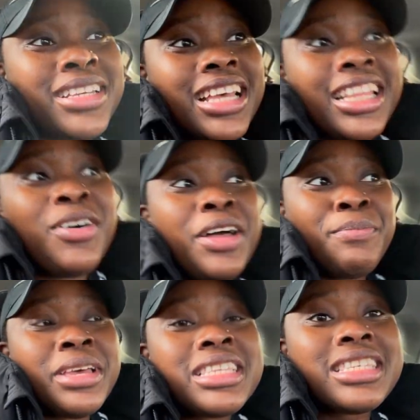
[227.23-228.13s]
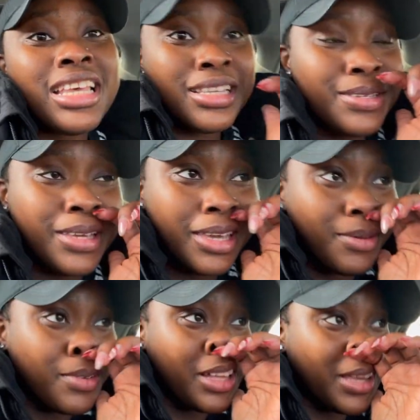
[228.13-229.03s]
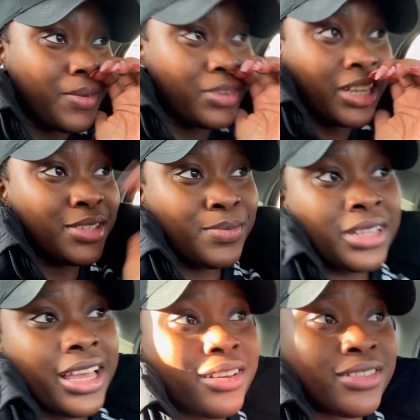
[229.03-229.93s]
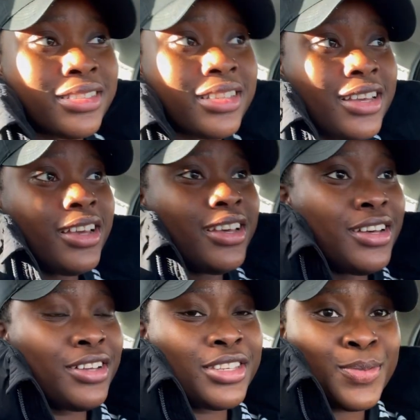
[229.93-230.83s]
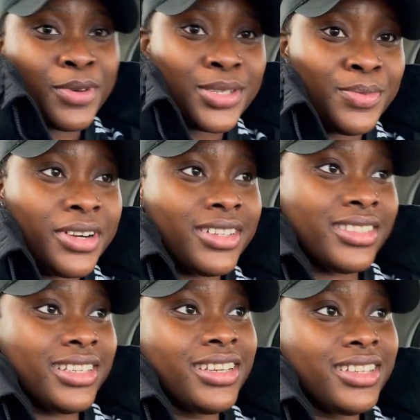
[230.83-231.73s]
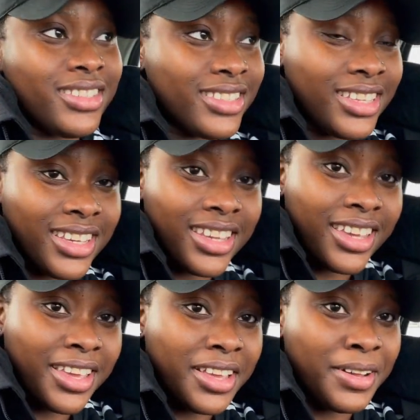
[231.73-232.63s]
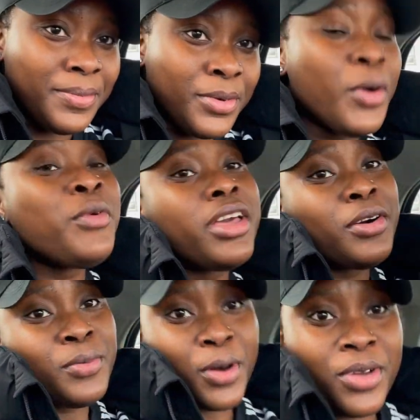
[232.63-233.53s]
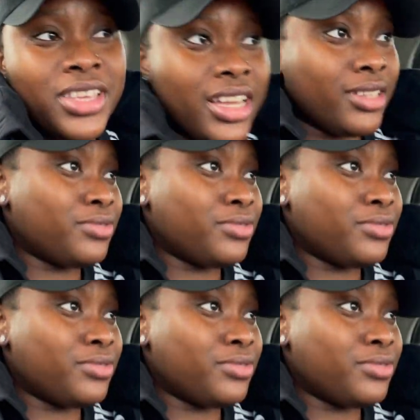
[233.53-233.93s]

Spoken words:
hat, that would have made sense. You get, well, like we're trying to be like on the sports brand today. Yeah, but when we get home, I'll wear the hat